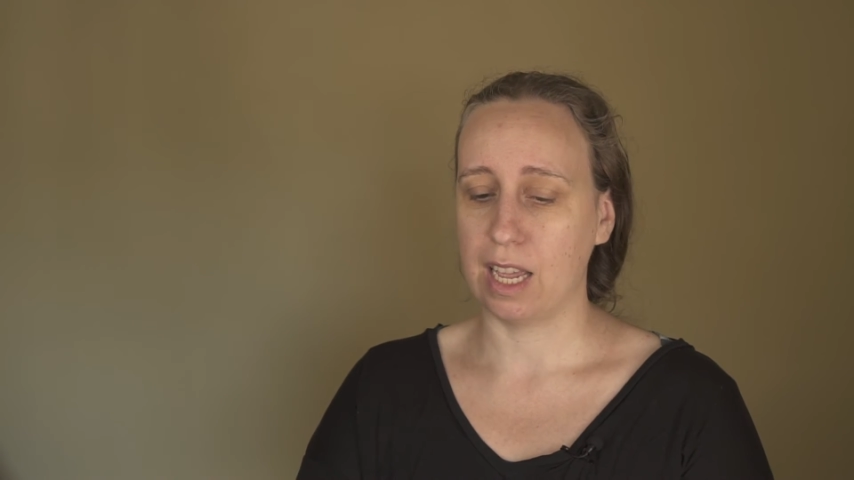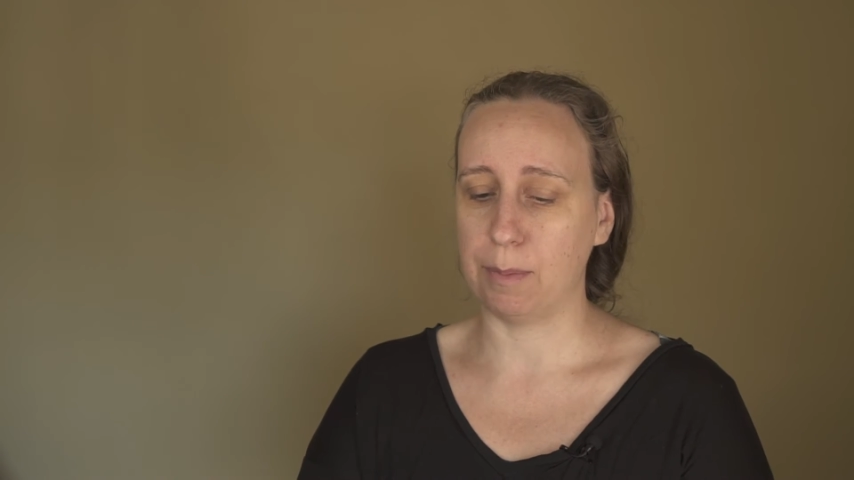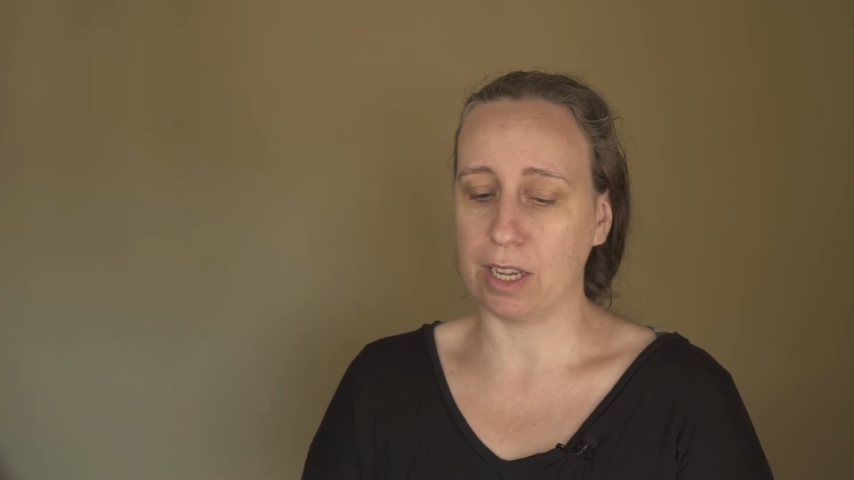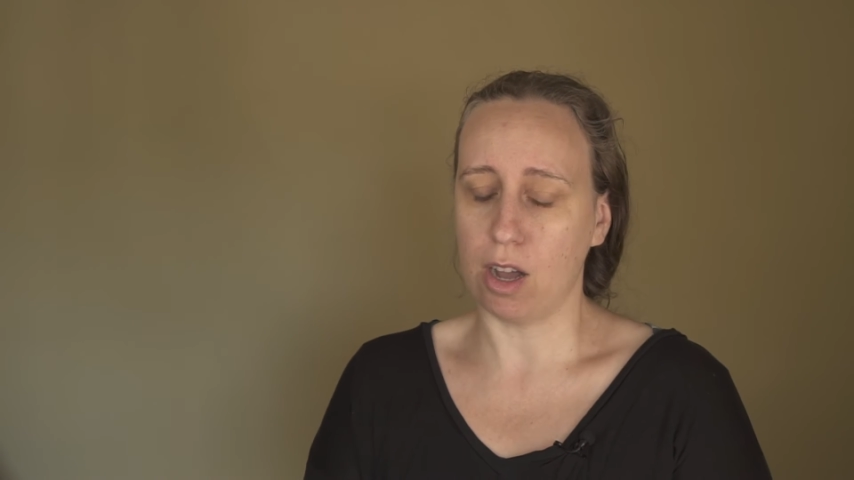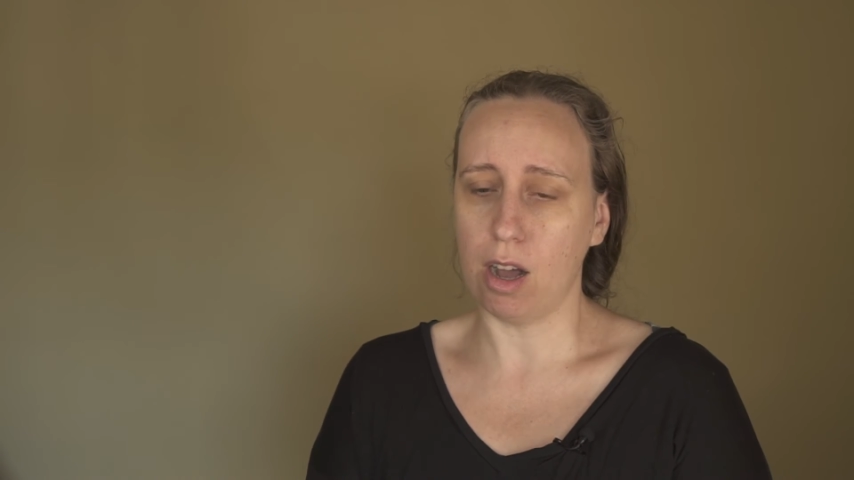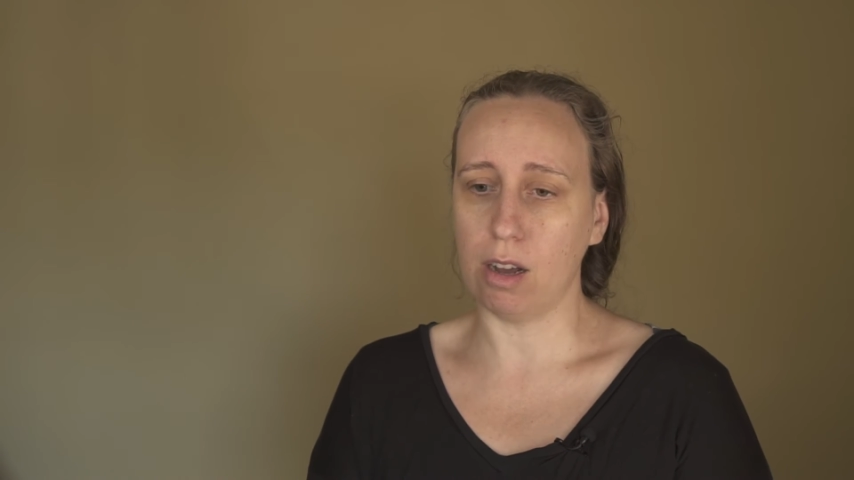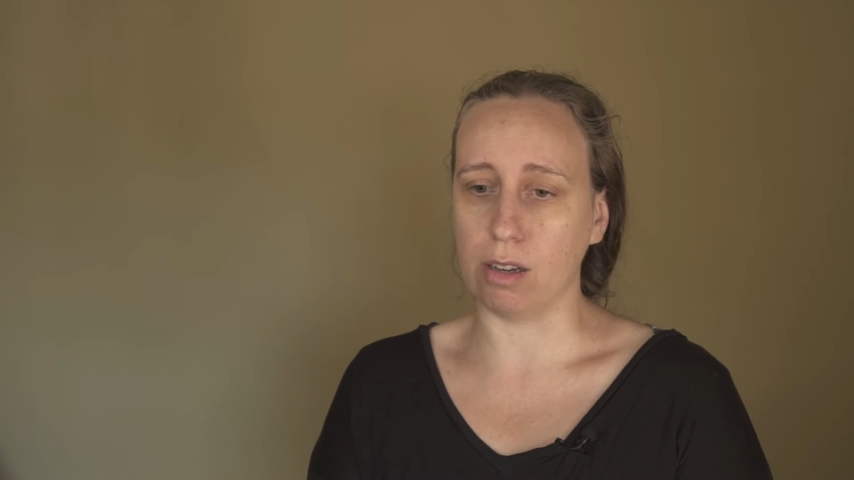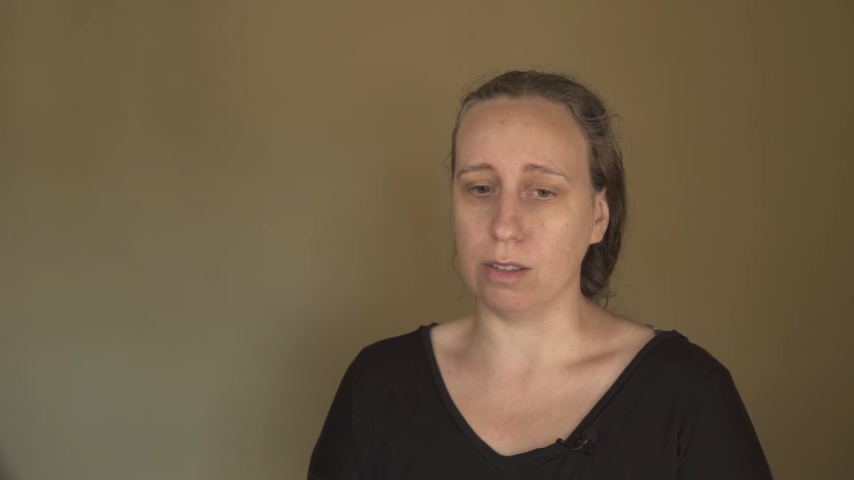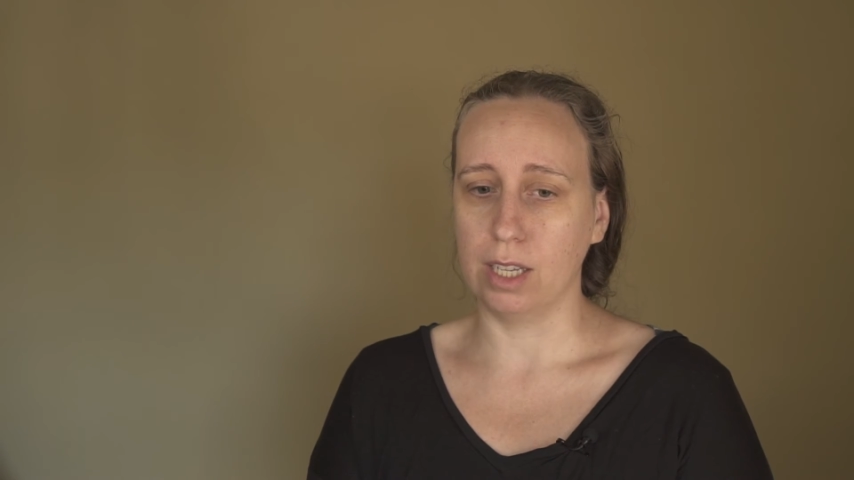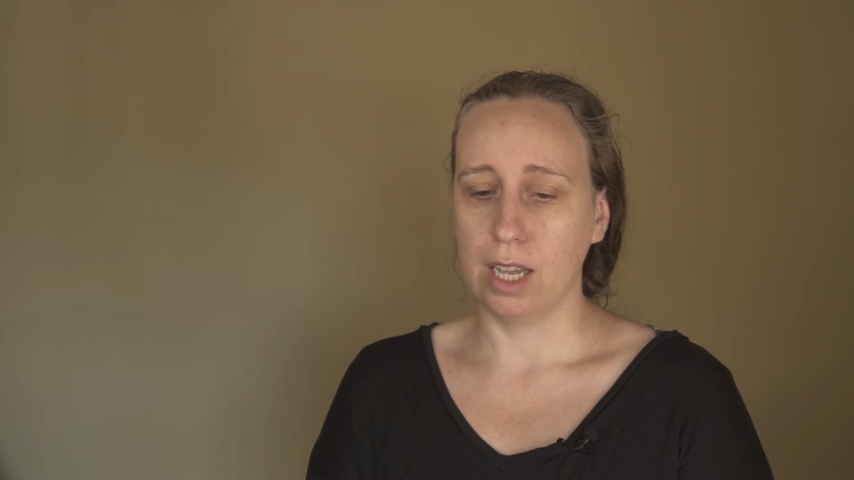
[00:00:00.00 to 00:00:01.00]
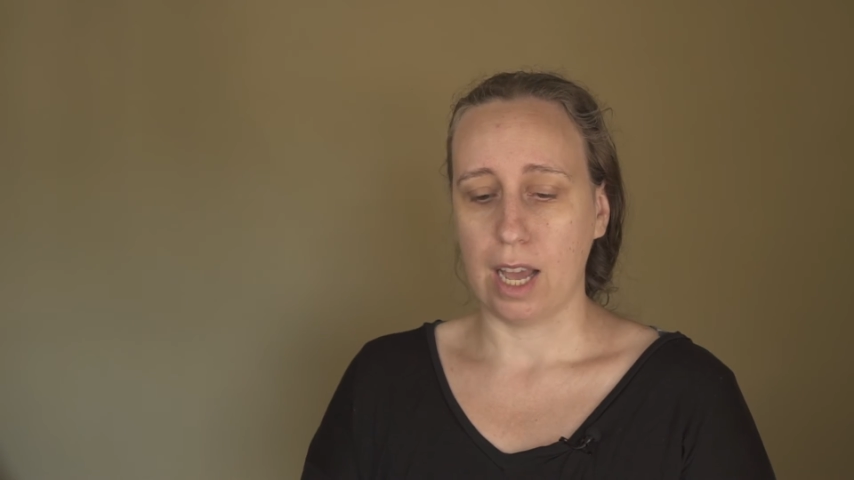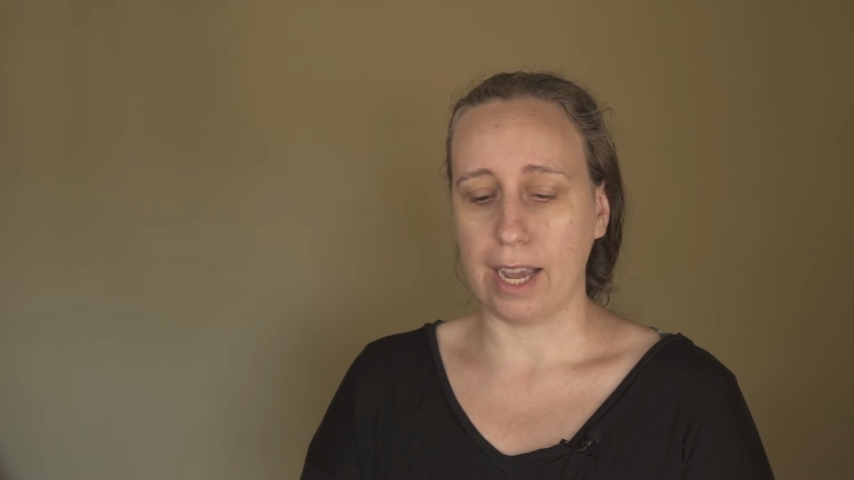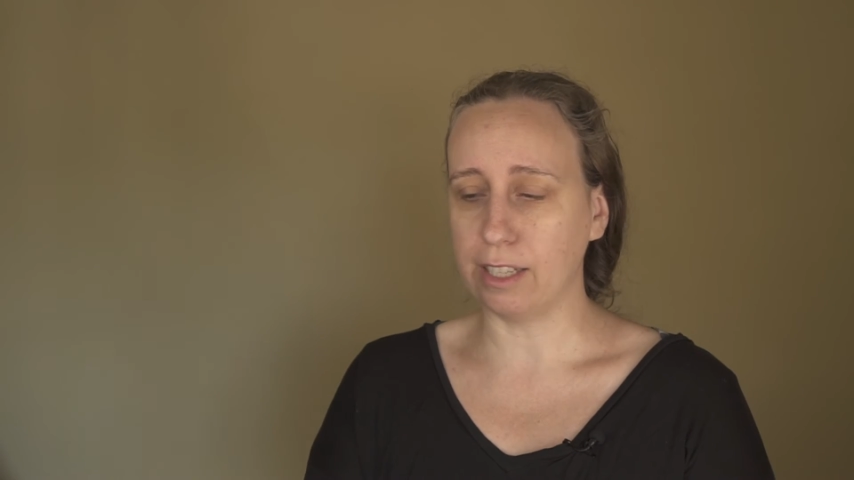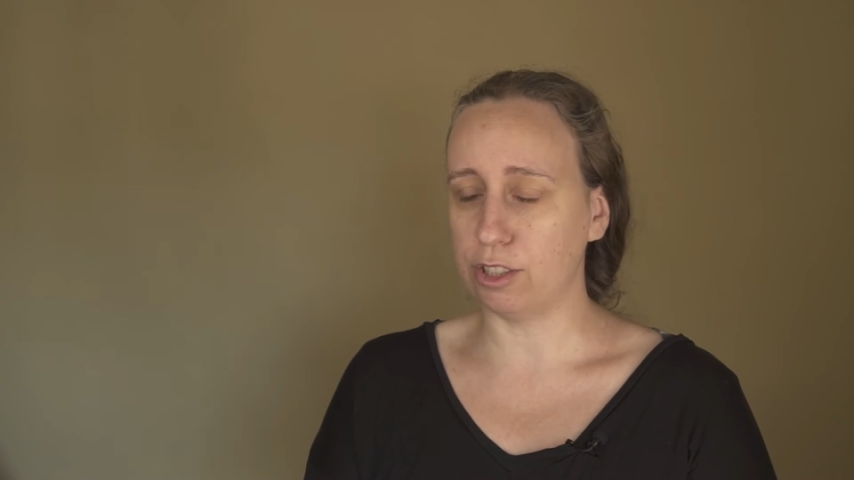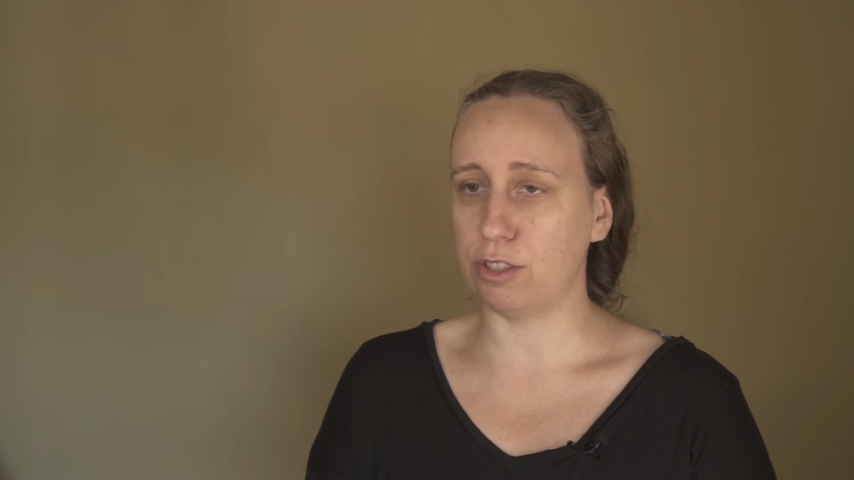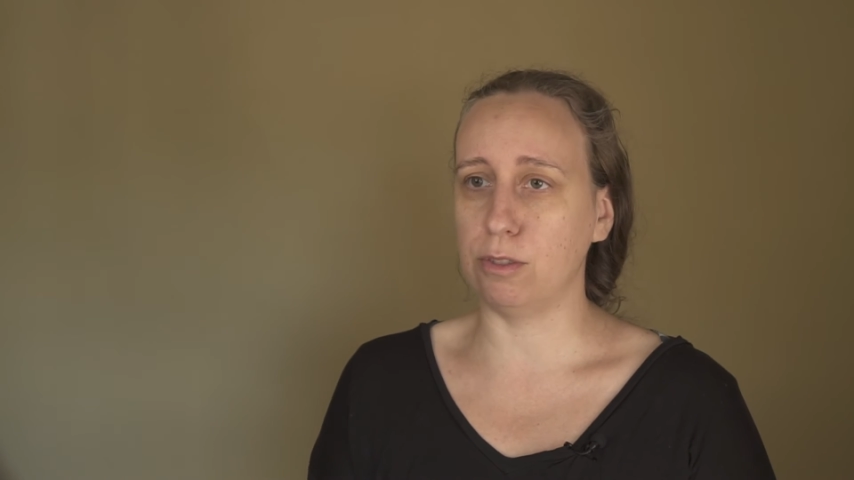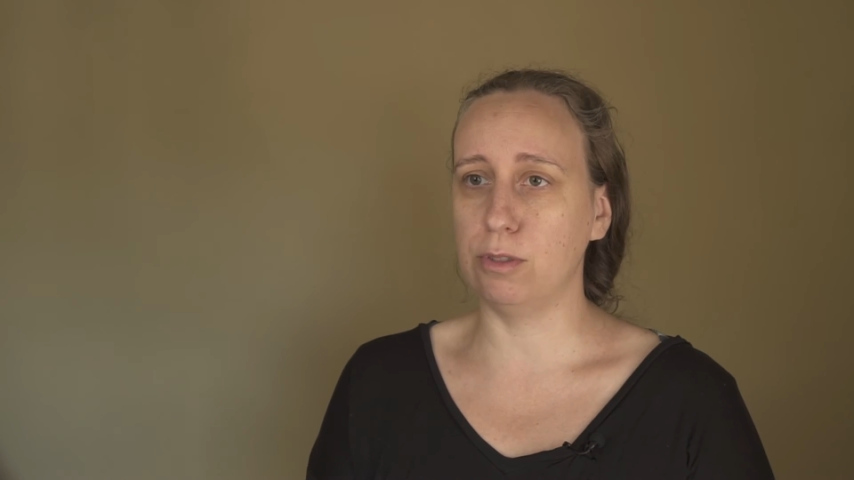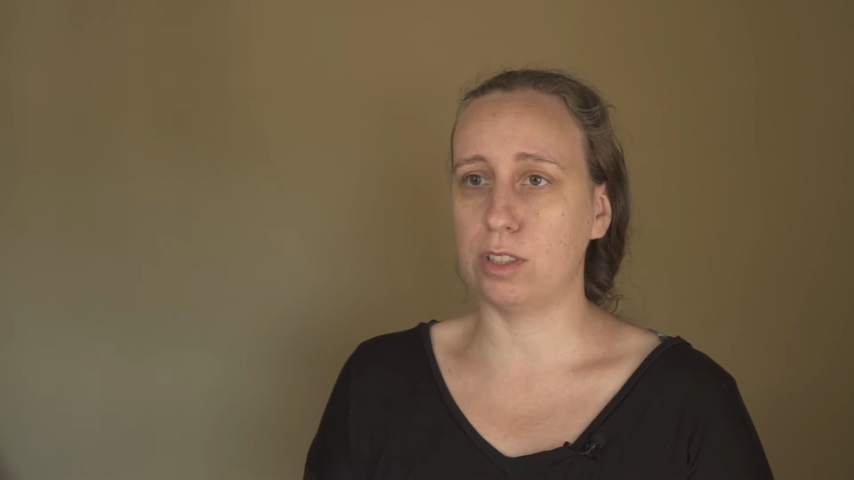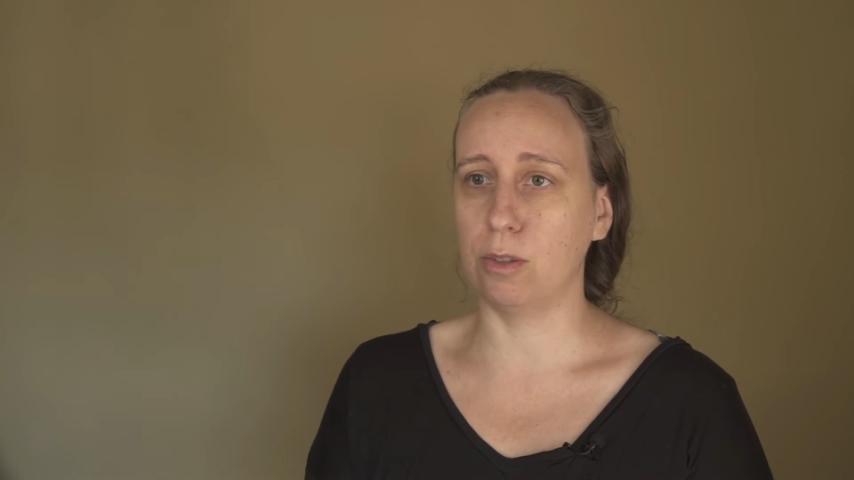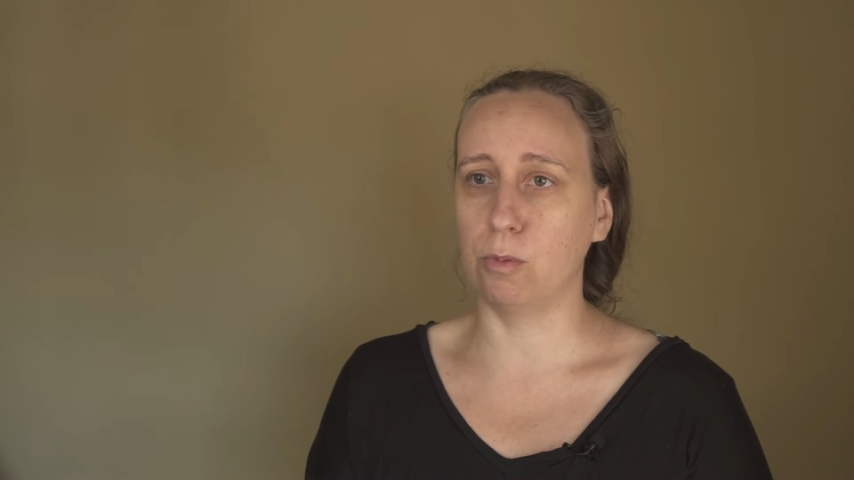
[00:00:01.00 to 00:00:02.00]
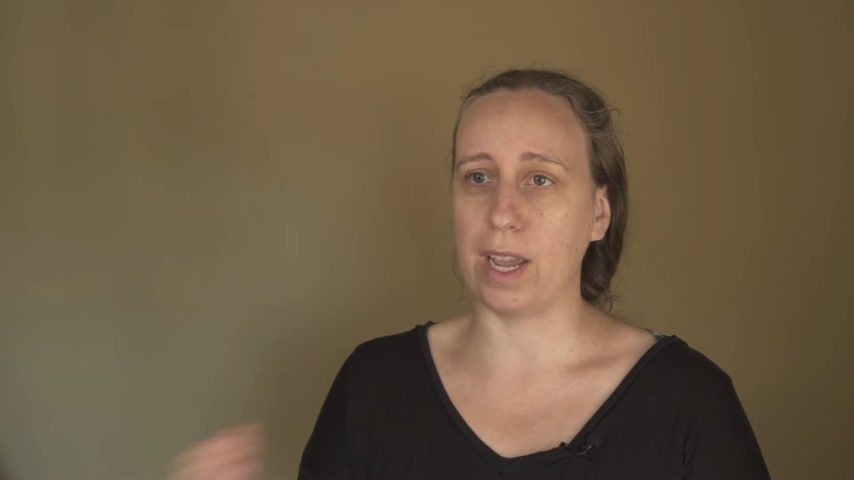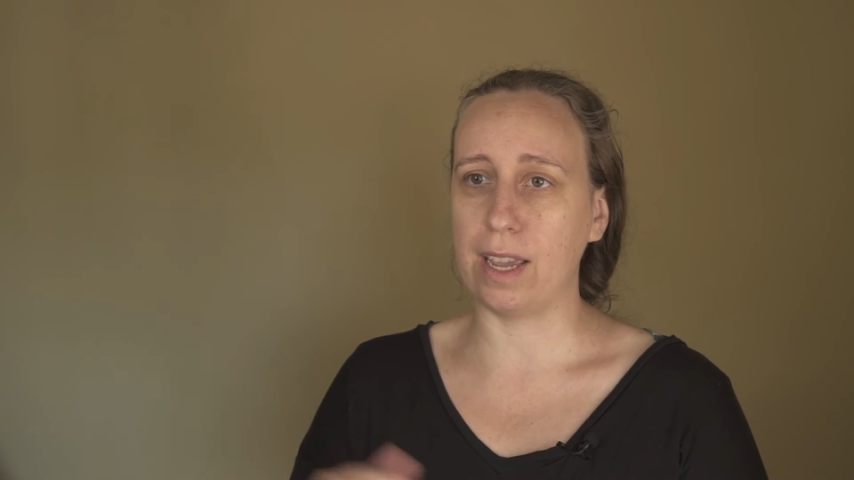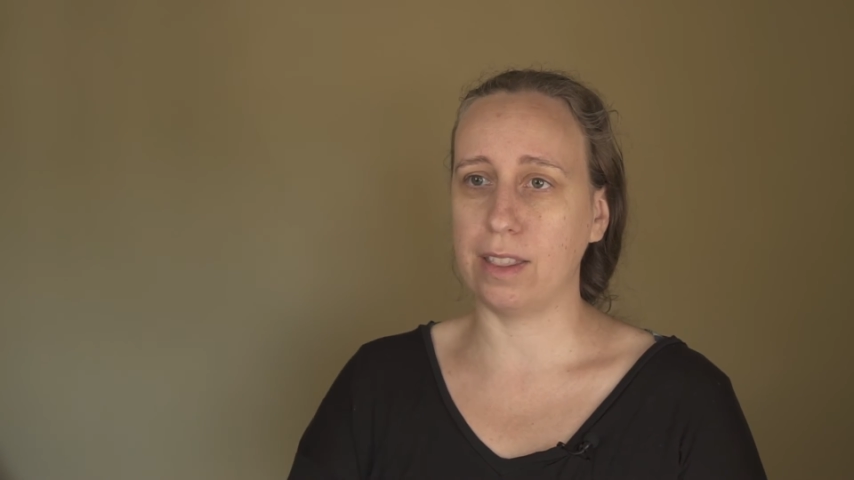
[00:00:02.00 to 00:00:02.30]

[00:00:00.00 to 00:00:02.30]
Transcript: I'm like, oh, I can just use the way